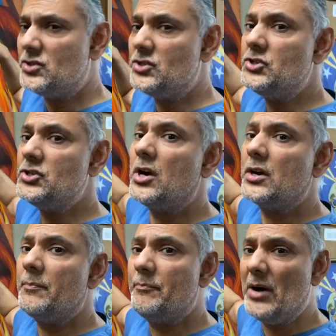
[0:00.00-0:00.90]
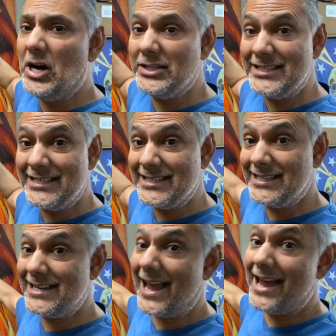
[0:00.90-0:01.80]
junk bond
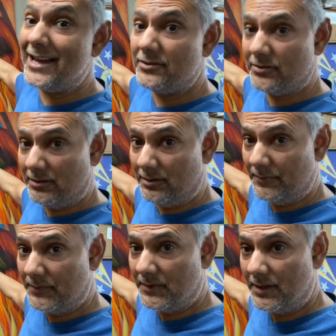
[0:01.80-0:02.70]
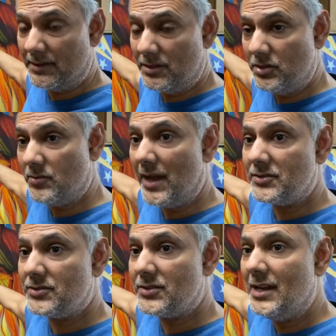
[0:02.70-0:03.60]
scandal in the
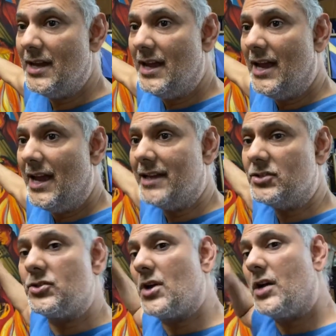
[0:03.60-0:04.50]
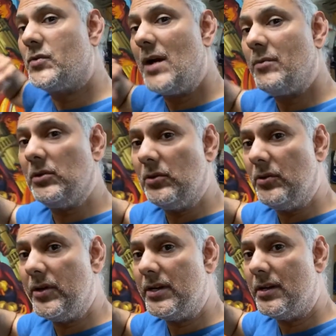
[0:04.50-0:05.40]
U.S., and John Robert
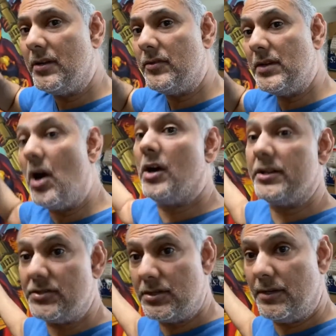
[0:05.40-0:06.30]
Lloyd, the artist,